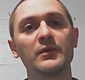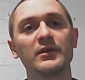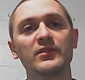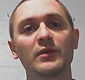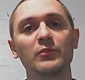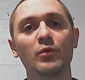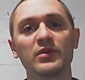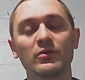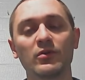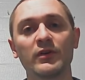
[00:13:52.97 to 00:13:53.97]
I'm open to
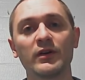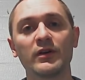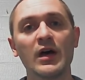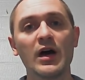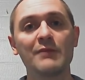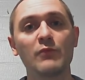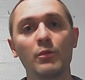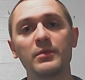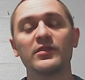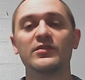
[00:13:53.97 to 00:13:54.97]
learning, I'm open to
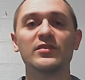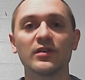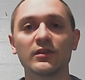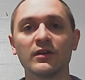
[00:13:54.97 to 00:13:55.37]
teaching.